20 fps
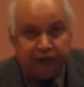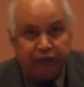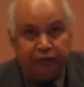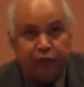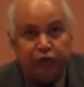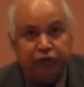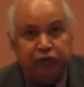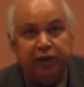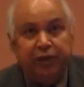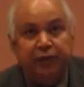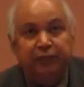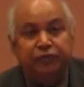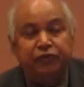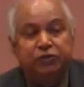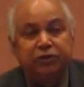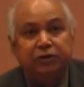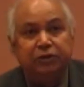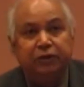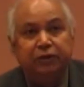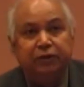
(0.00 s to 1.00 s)

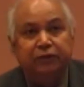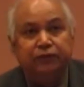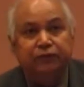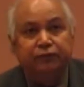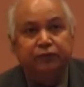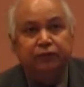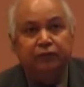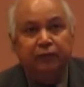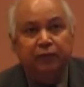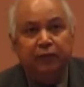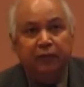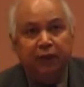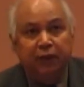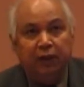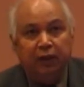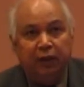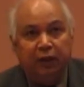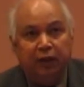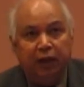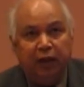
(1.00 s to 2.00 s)
Muslims
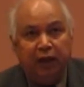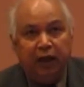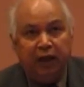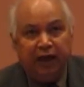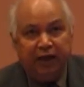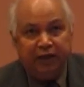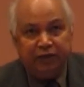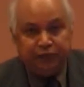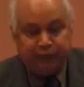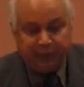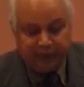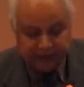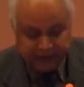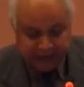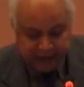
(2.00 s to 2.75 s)
as per the